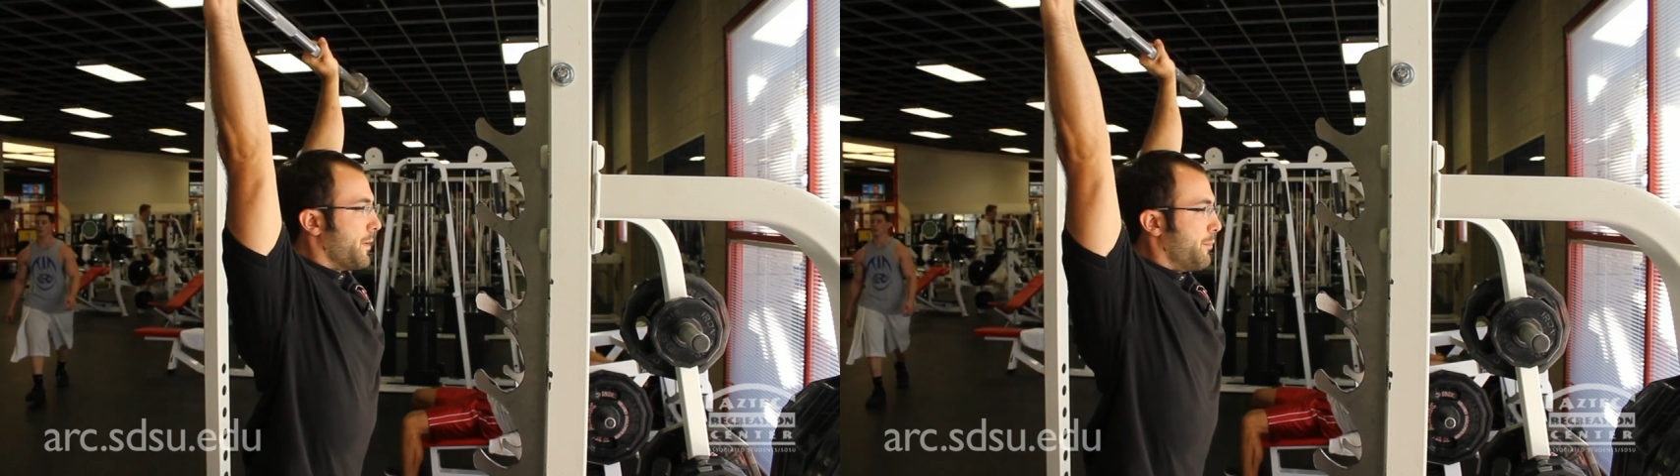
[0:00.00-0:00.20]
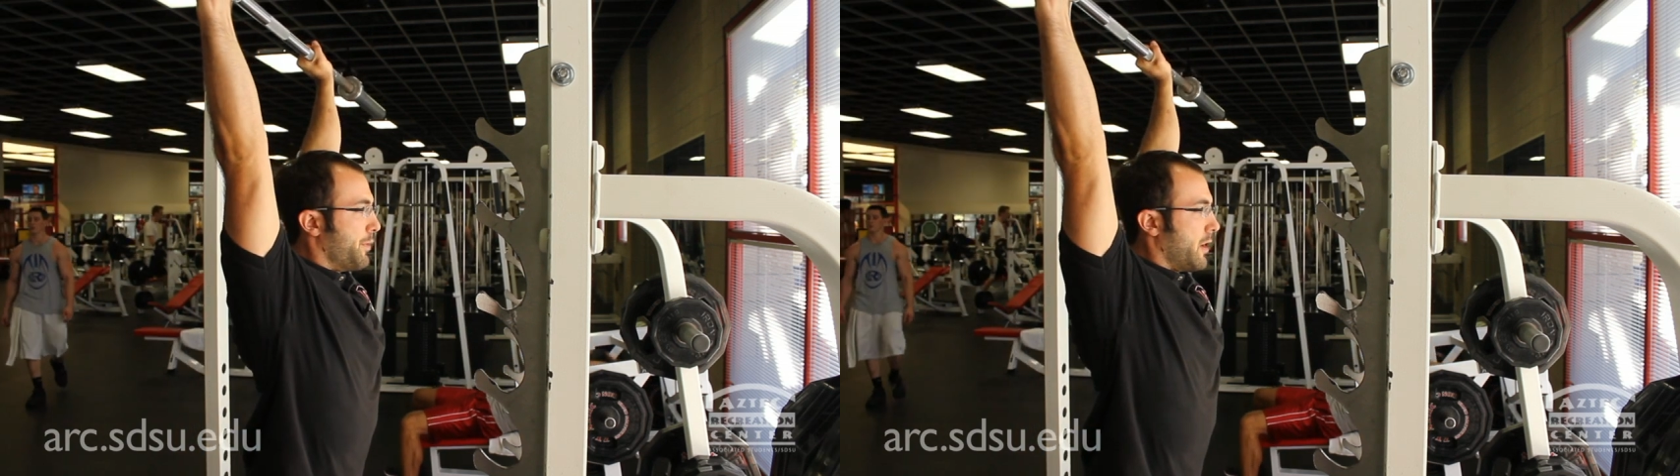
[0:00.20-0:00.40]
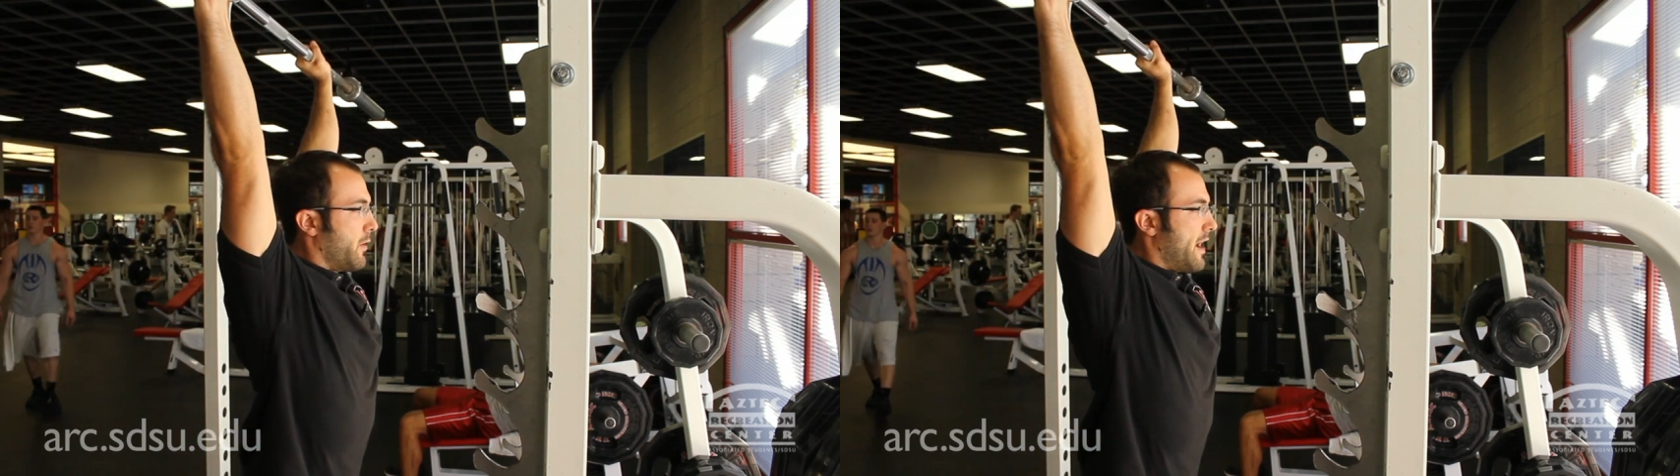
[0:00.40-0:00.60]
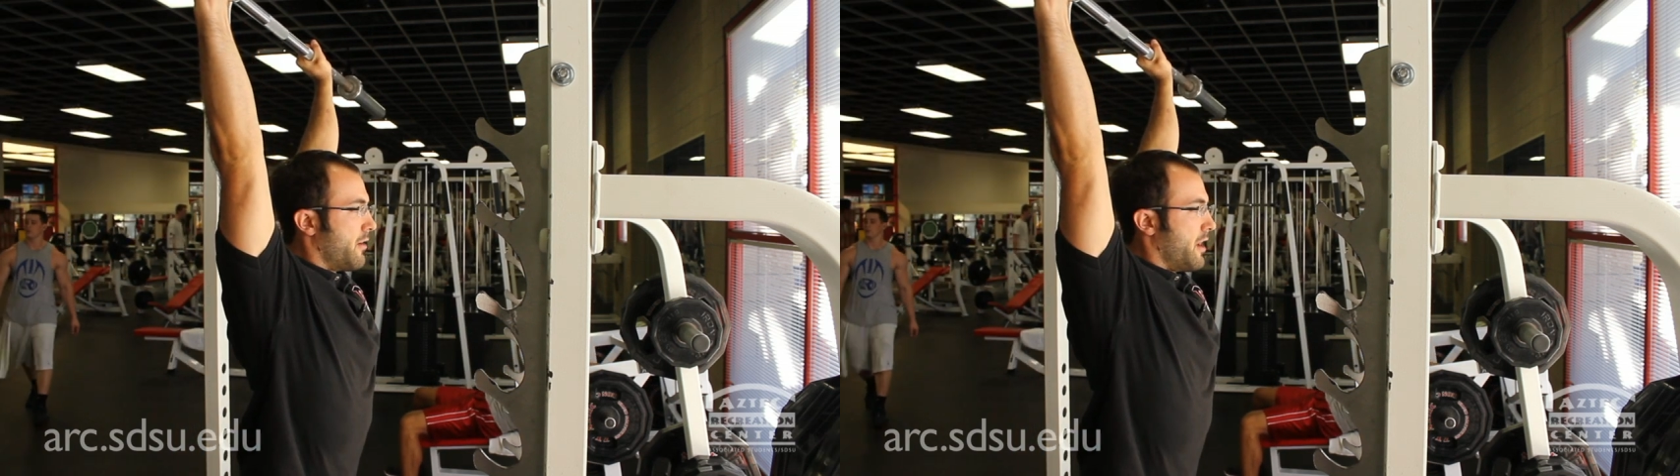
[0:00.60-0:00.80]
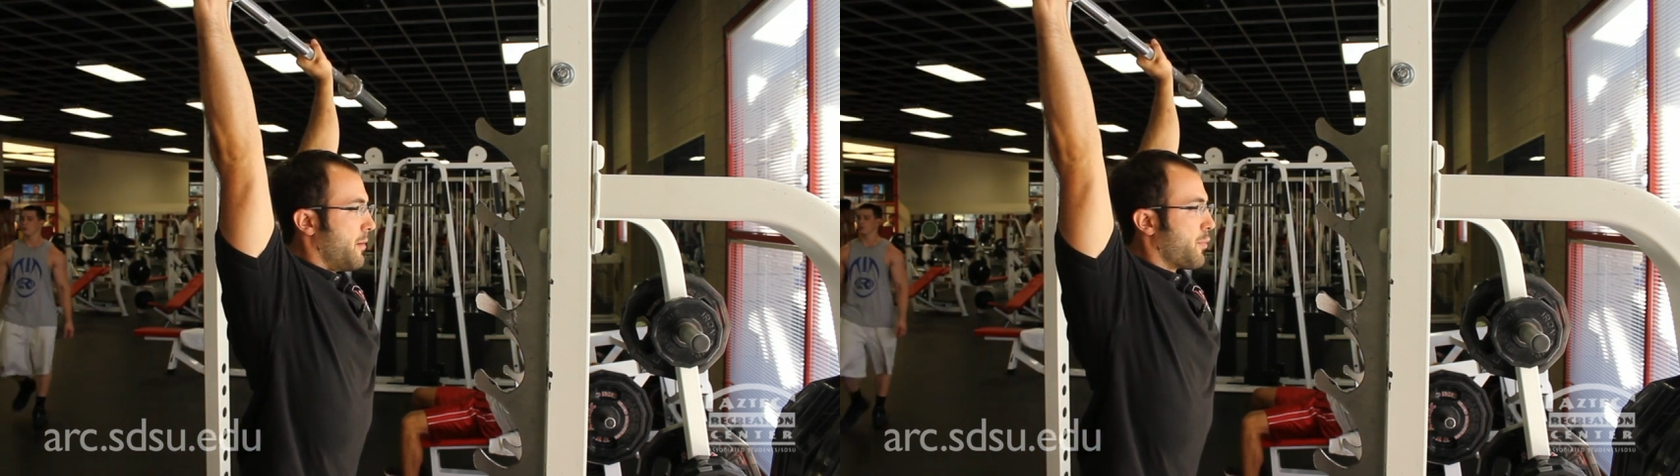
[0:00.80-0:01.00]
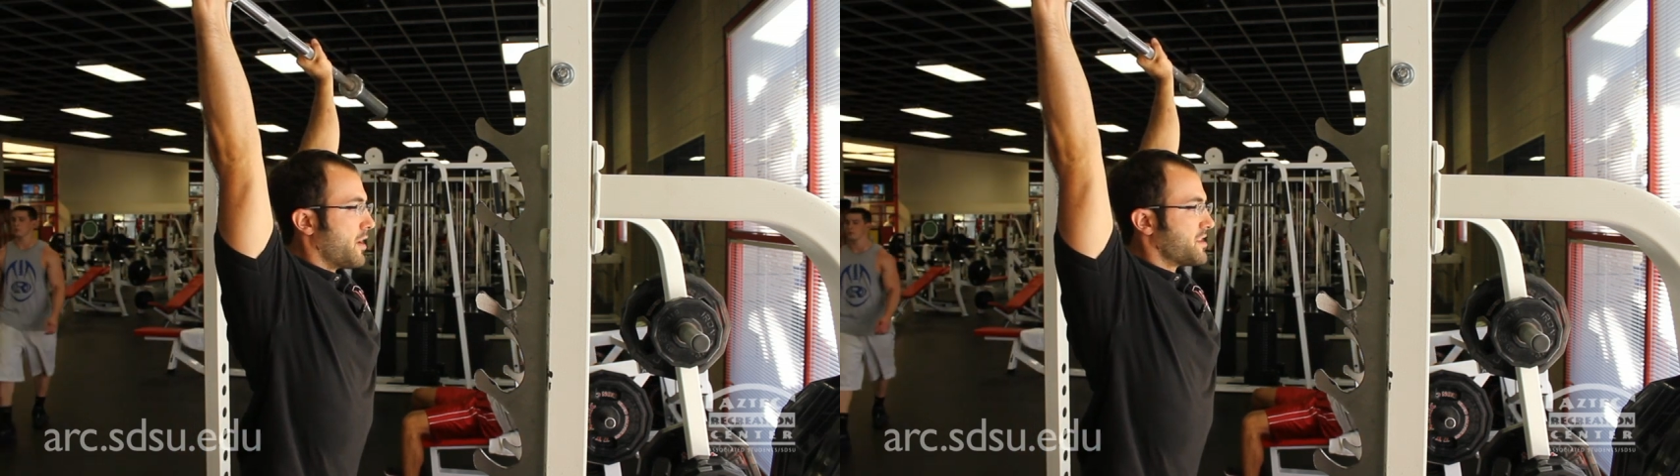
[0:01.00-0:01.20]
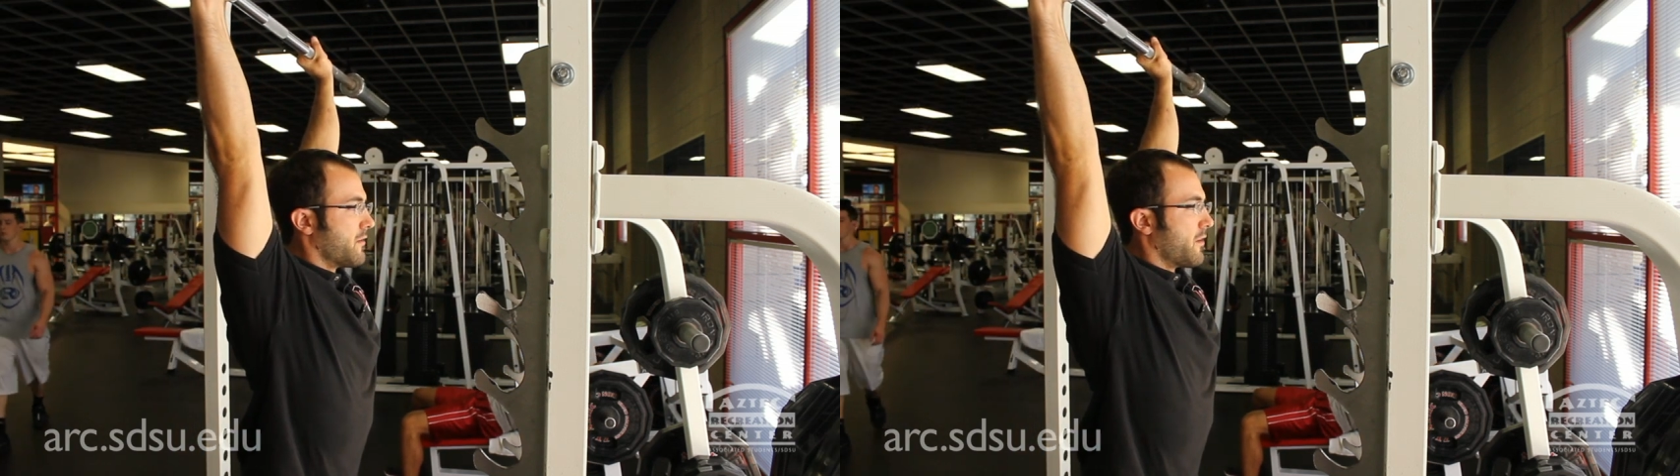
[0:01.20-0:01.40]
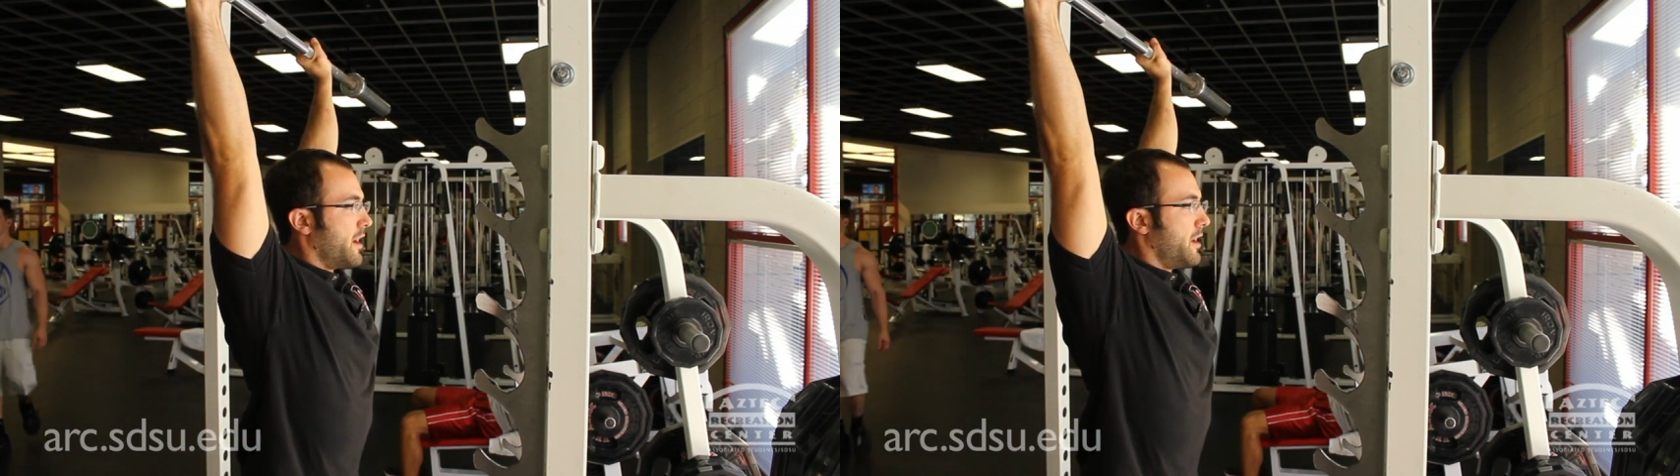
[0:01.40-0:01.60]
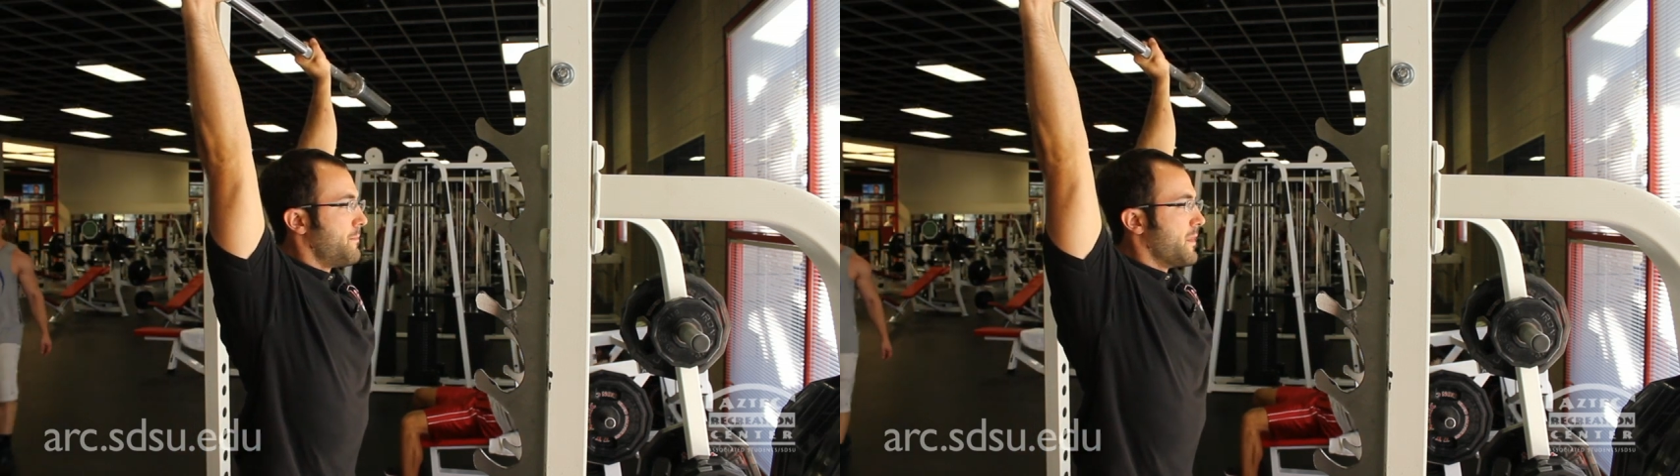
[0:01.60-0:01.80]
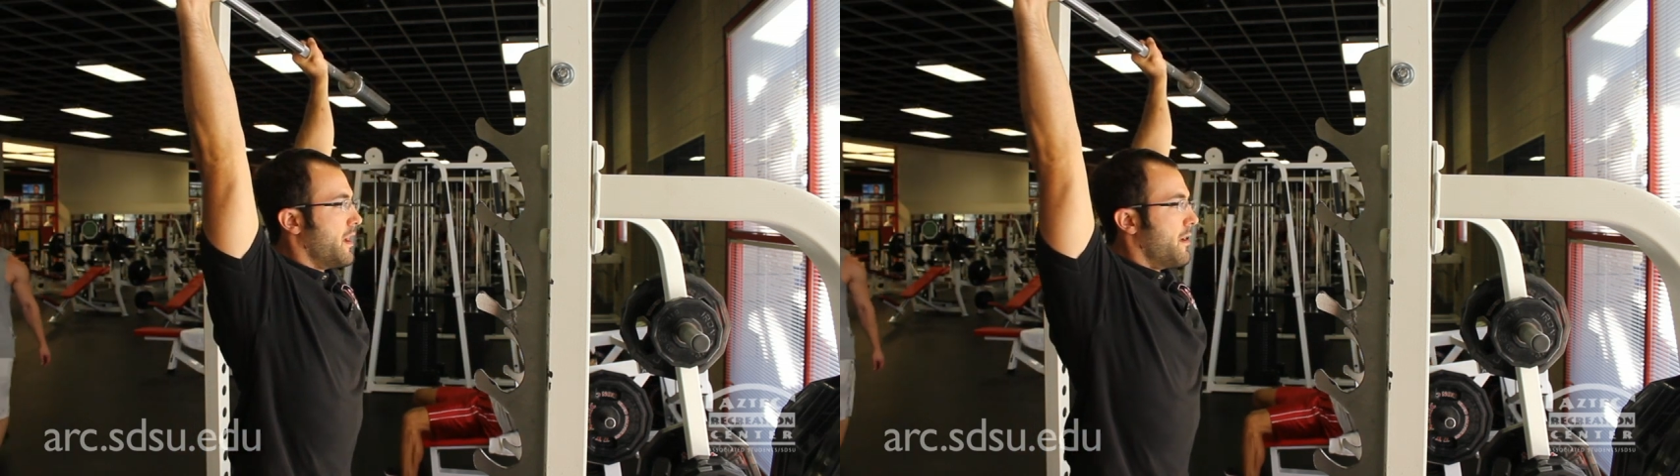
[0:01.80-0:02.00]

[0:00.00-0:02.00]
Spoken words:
blow out, and press overhead,